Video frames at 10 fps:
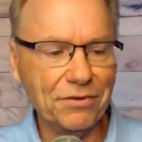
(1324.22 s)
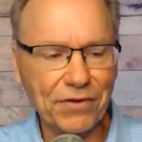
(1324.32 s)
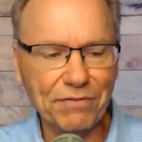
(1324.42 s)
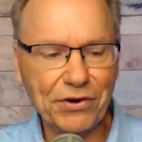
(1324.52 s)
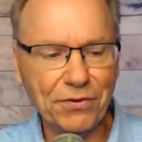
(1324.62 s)
of
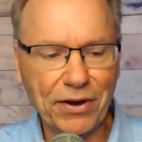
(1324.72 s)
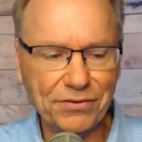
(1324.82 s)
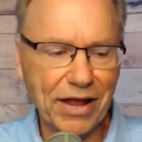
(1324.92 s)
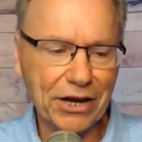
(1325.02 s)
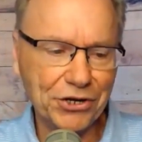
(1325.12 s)
every
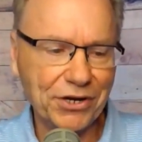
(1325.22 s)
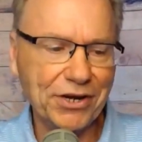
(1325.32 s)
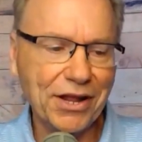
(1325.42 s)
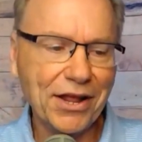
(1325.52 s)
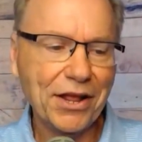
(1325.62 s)

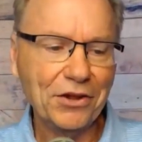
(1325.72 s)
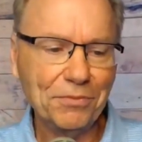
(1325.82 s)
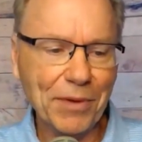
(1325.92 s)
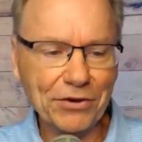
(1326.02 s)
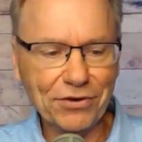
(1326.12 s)
transaction,
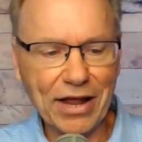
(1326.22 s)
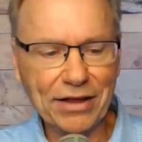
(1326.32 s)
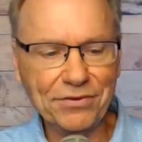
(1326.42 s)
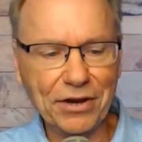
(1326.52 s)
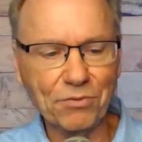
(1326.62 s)

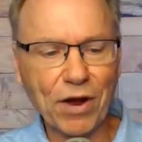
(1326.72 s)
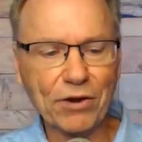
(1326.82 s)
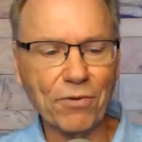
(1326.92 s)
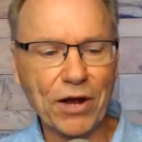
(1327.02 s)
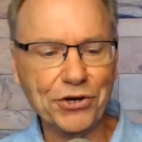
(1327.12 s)
specializing in
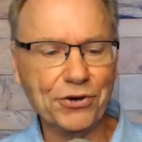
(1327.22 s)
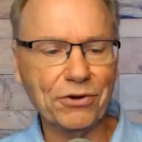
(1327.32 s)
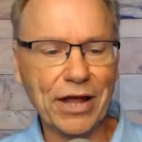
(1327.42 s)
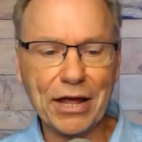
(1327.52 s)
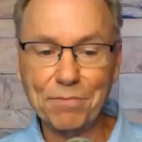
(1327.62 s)

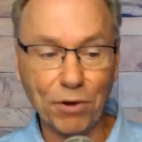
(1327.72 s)
recreational land,